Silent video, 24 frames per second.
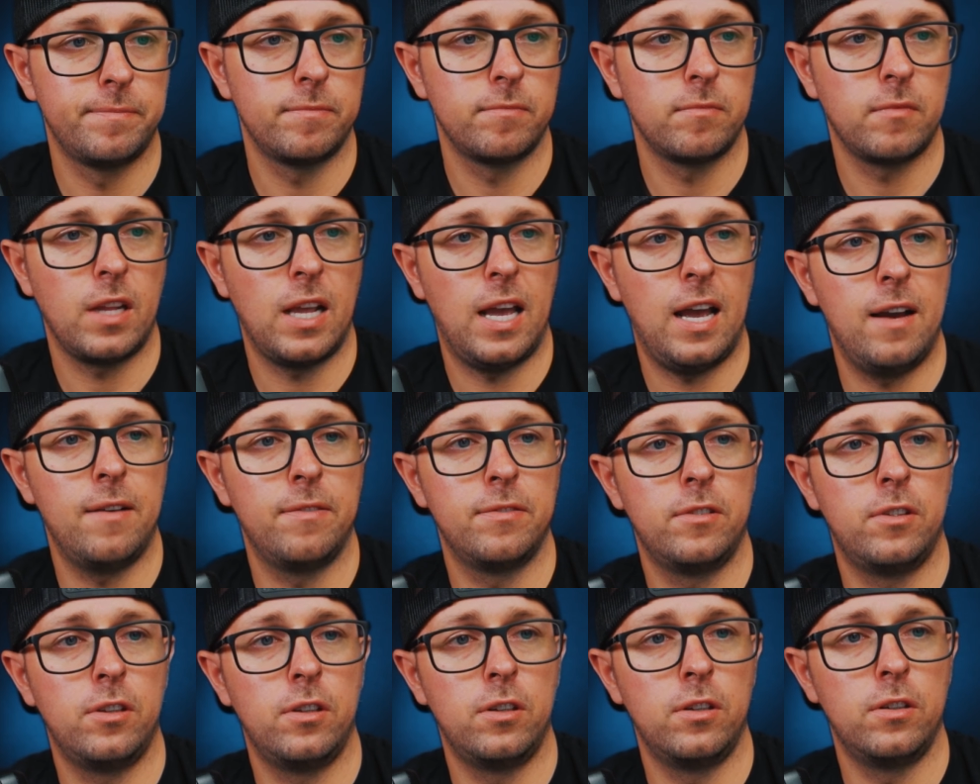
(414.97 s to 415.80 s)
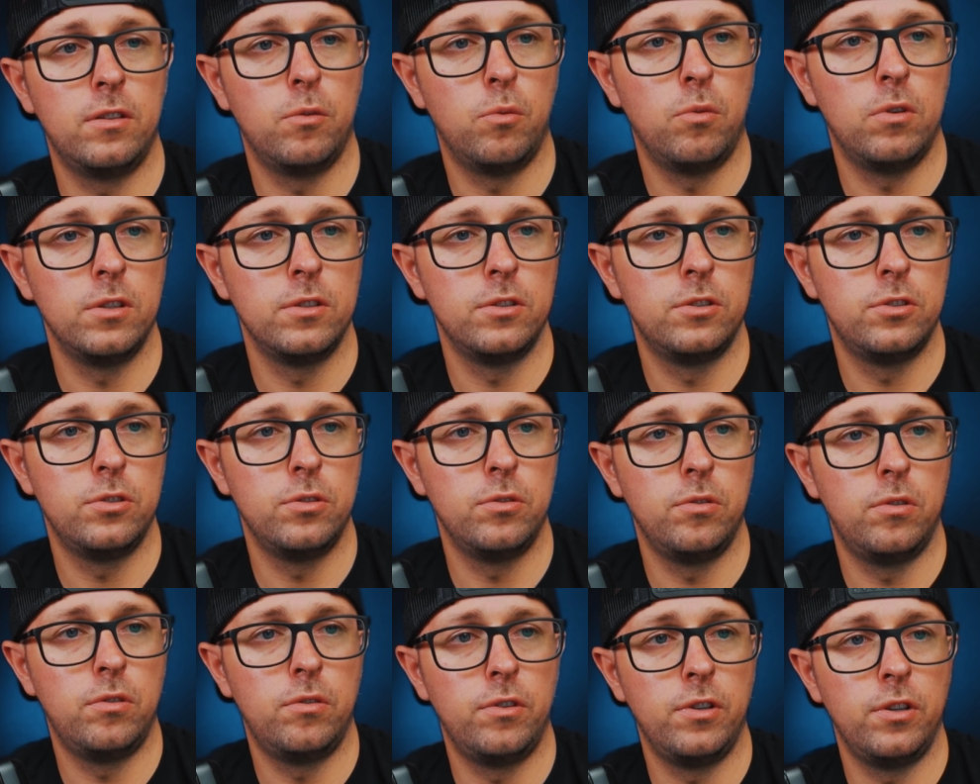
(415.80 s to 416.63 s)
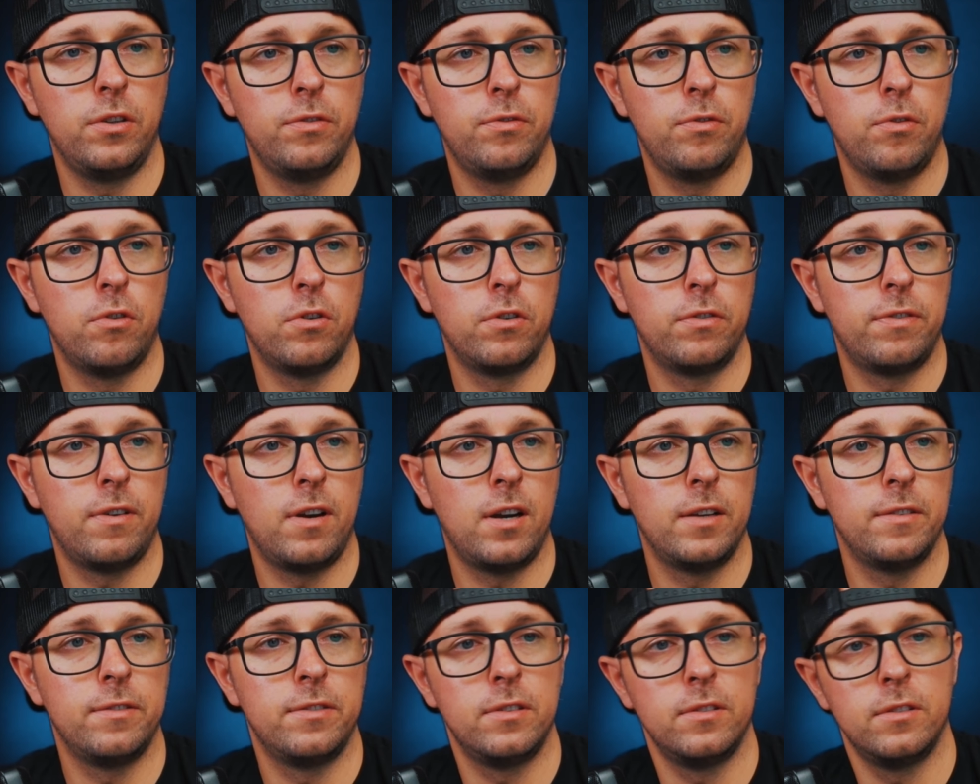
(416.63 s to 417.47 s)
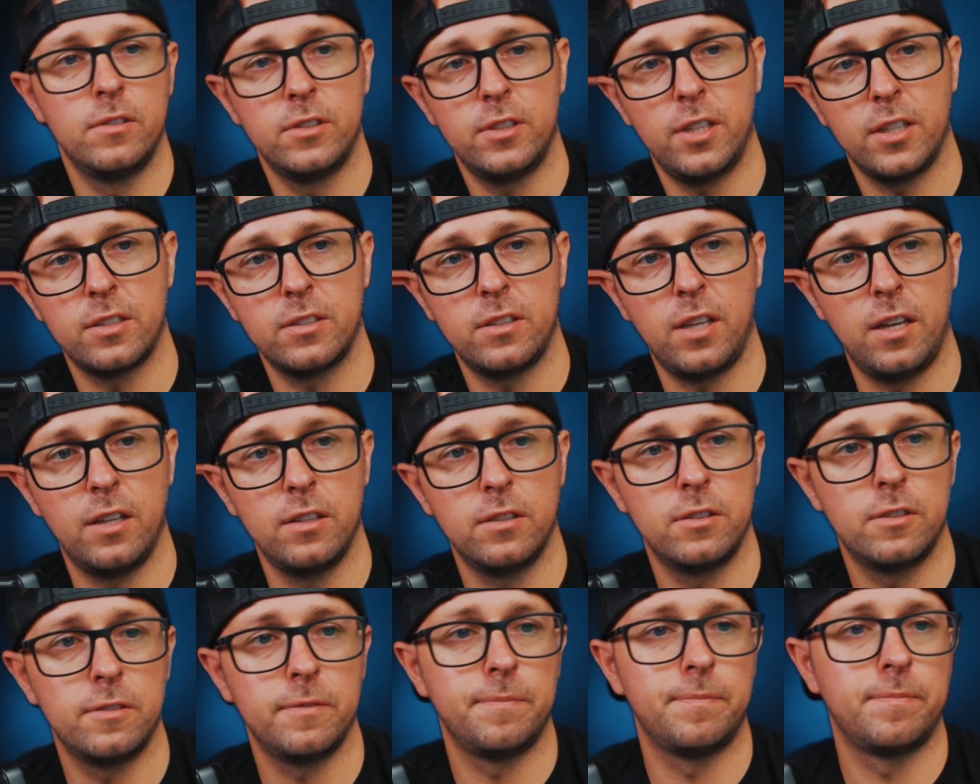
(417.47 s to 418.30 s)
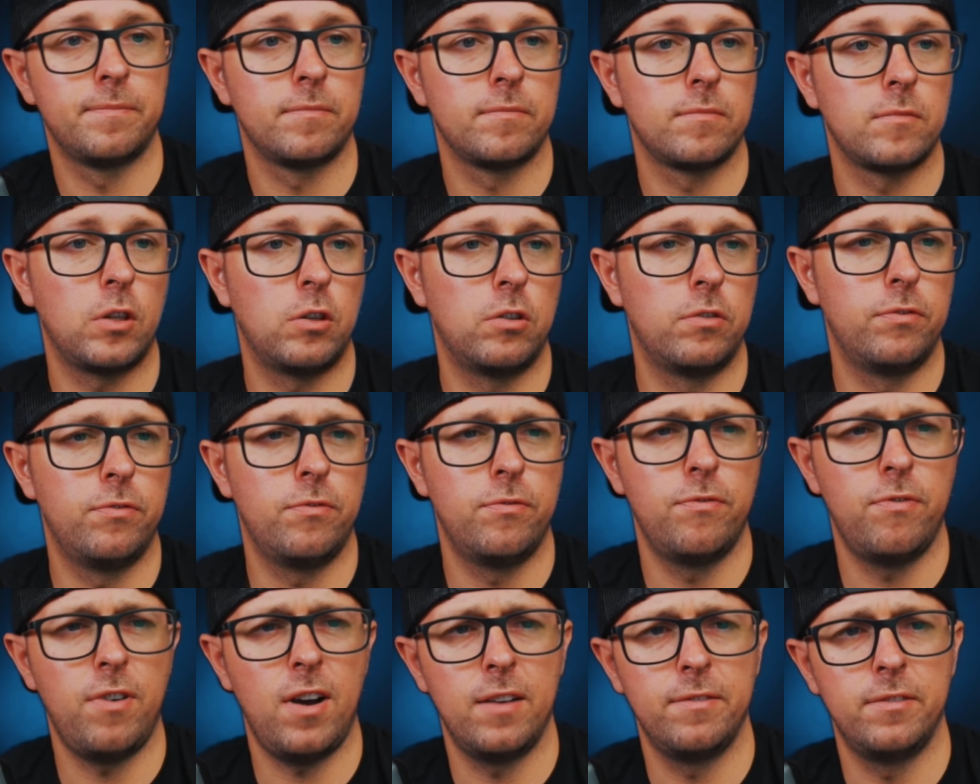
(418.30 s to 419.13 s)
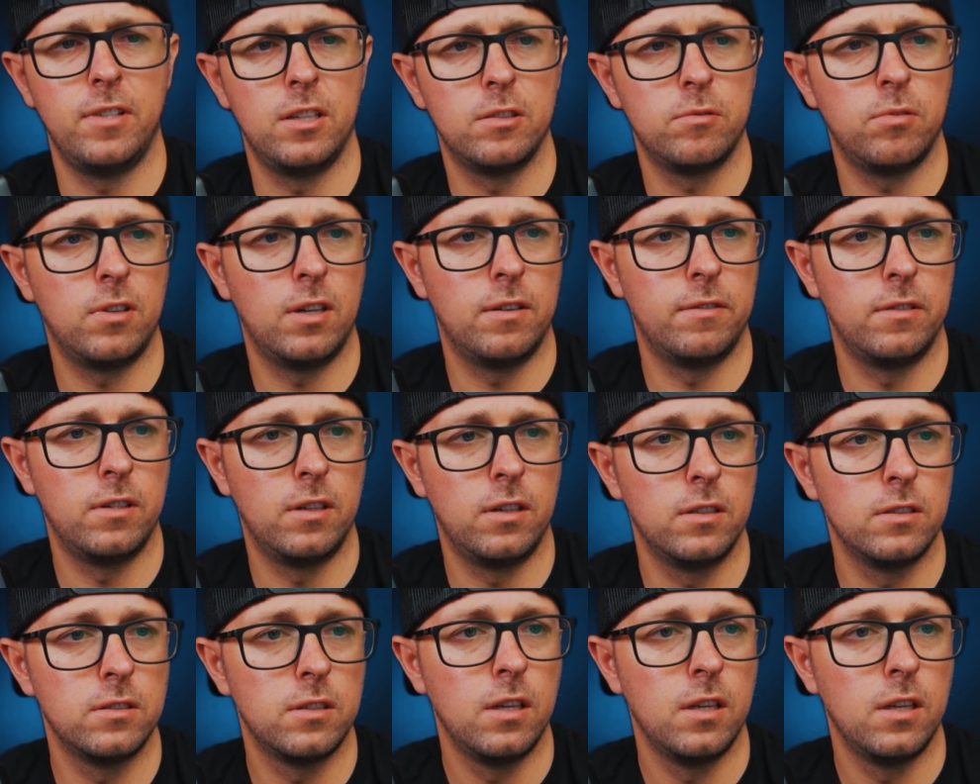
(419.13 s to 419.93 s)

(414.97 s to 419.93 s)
after 1, 2, 3, 4, 5, 6 days or 5 days, whatever it is.